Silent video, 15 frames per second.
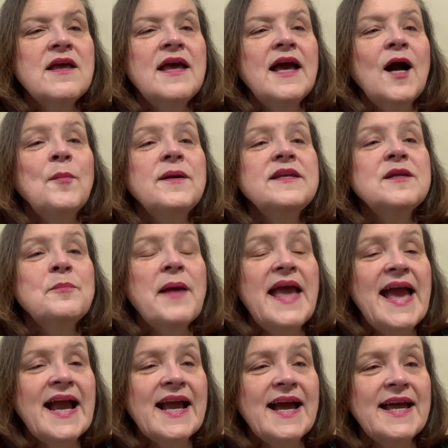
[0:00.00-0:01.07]
helping to
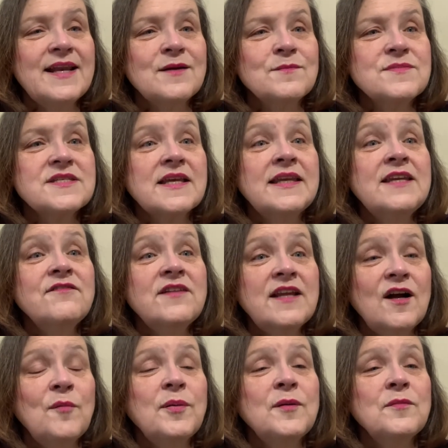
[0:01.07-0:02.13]
pack items, and even
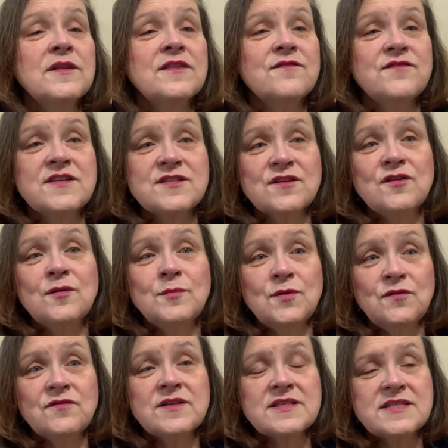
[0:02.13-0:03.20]
helping with the physical
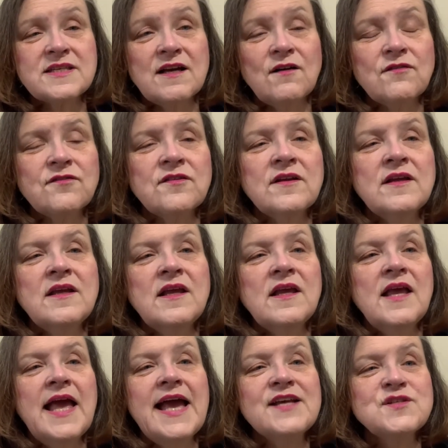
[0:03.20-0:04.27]
move itself.
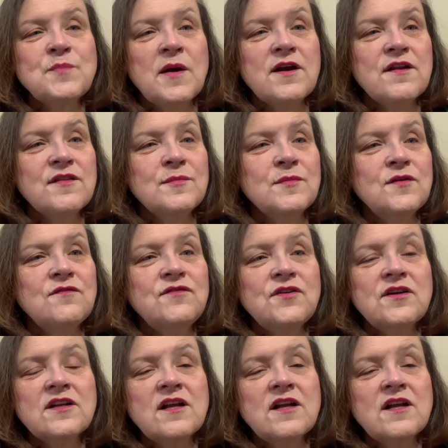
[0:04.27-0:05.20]
As part of the move, you can